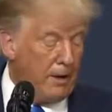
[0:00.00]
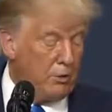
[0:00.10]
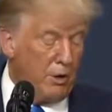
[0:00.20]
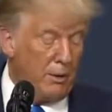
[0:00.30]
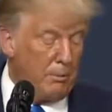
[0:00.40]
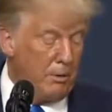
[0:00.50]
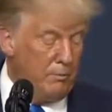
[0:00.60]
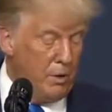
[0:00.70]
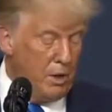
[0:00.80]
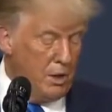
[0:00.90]
Incredible.
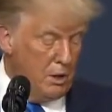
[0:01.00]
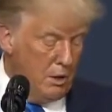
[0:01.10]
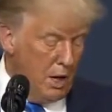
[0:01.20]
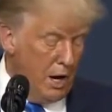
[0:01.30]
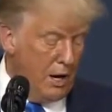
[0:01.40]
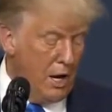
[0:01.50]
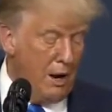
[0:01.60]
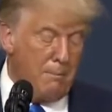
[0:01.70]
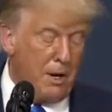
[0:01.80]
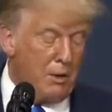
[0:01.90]

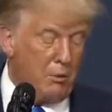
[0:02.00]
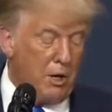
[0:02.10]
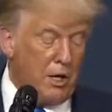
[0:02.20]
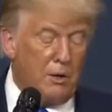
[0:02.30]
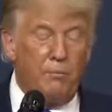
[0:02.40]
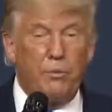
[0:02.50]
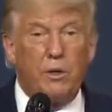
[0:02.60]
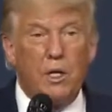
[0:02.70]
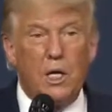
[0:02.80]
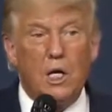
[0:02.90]
And by the way,
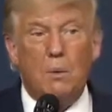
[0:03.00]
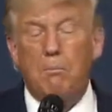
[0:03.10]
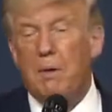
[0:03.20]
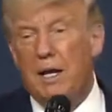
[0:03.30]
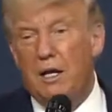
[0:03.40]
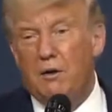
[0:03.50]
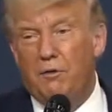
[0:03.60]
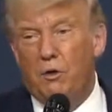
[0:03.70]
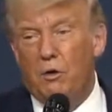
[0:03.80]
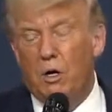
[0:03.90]
many of
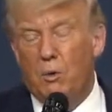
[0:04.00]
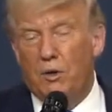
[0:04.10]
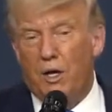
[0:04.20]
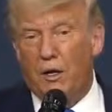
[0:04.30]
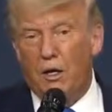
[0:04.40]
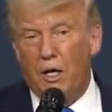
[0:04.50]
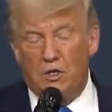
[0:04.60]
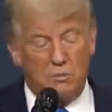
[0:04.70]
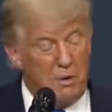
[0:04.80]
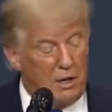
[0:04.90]
you know what that
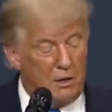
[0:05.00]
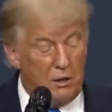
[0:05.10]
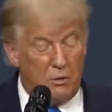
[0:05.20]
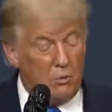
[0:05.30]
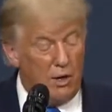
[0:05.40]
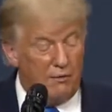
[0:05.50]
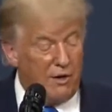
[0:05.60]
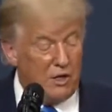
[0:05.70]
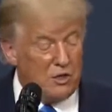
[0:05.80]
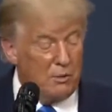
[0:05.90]
has meant. We have
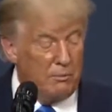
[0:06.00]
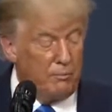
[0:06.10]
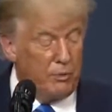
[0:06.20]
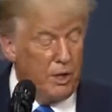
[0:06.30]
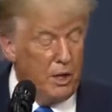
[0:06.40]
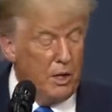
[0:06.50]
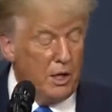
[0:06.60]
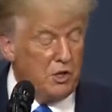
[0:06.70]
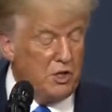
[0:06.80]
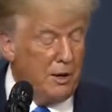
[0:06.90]
had some
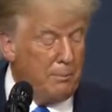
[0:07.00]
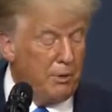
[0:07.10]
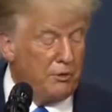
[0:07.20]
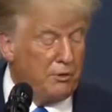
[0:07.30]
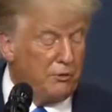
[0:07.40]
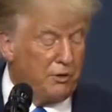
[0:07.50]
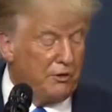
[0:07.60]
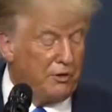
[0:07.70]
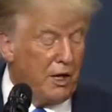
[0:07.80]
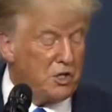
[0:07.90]
examples of
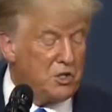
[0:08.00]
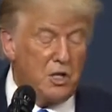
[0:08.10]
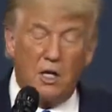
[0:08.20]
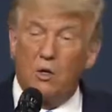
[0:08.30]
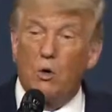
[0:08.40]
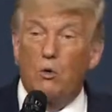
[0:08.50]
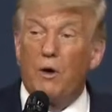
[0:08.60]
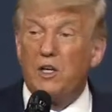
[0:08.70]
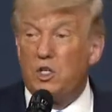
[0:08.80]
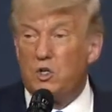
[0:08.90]
success that on
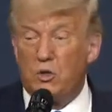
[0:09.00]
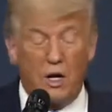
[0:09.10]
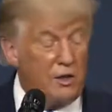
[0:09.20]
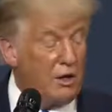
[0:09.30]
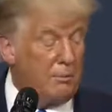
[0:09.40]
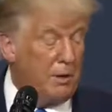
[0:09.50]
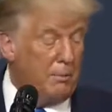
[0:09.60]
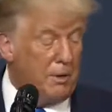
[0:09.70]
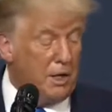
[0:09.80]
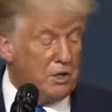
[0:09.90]
Right to Try that have been
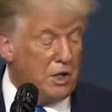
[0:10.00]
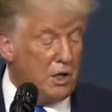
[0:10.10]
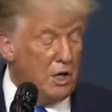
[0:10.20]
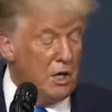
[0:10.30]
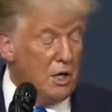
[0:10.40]
amazing.